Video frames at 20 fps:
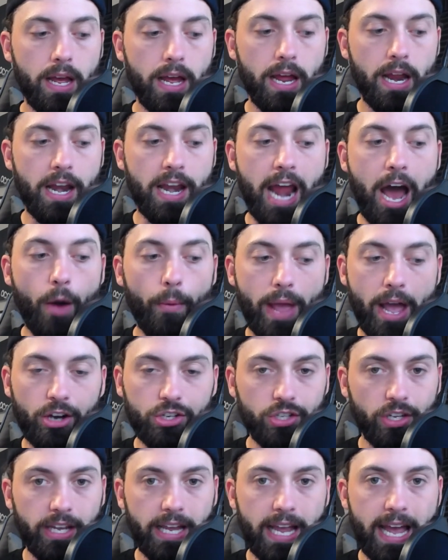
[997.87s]
now we
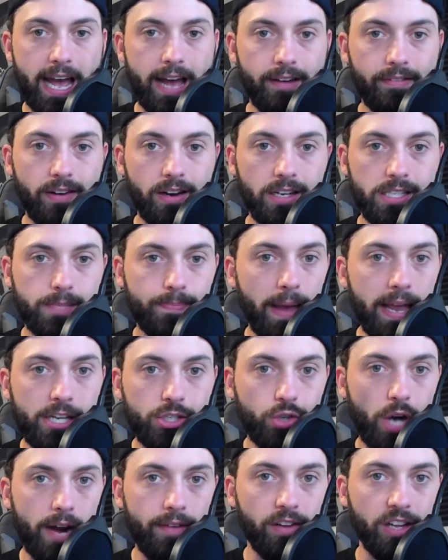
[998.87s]
actually have space
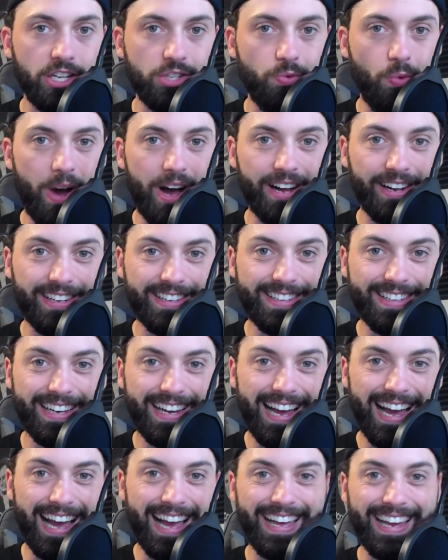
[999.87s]
travel as well,
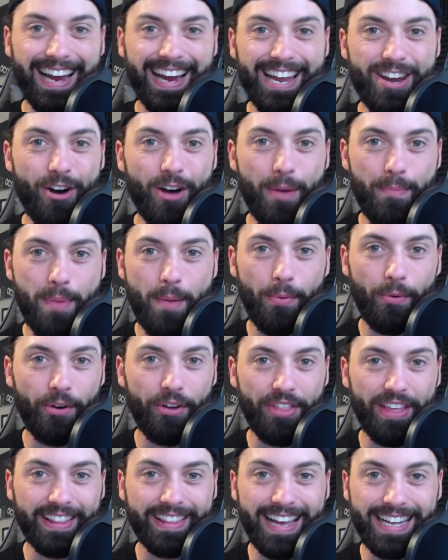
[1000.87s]
and I know that people will
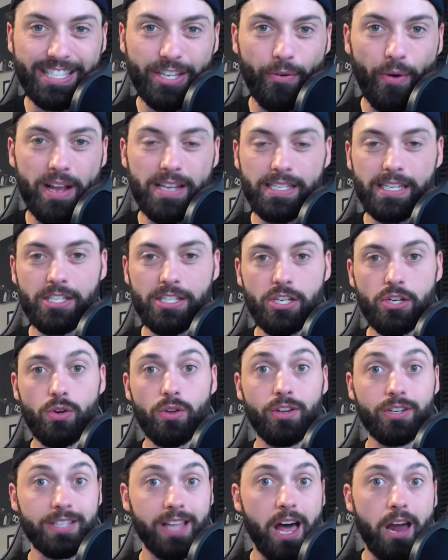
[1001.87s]
think that's crazy too.
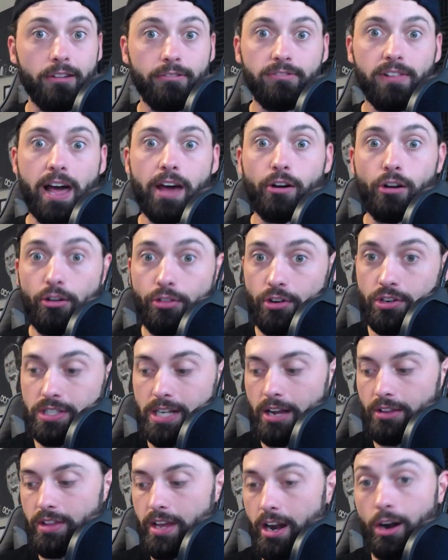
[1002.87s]
There's a lot of flat earthers
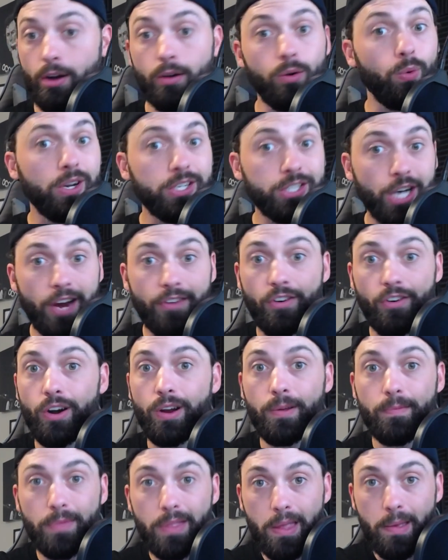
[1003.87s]
out there,
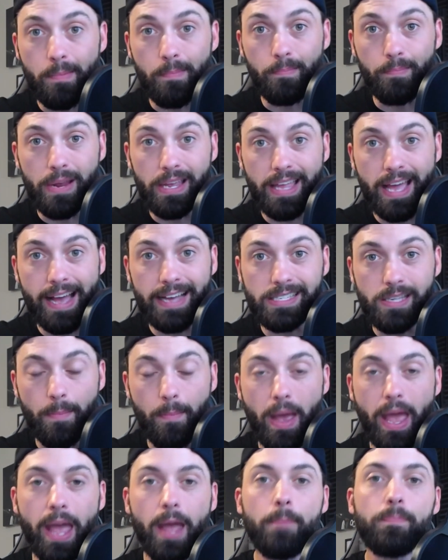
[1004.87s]
whichever, be that as it
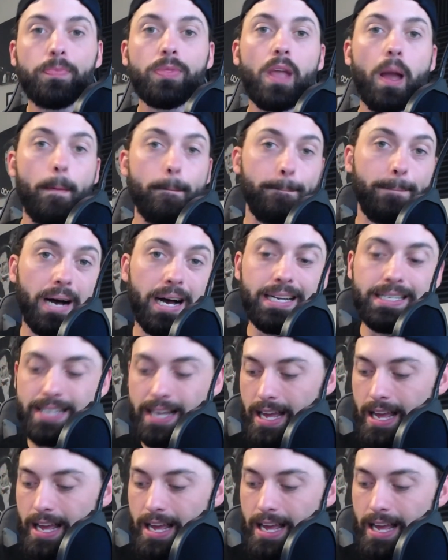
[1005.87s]
may, but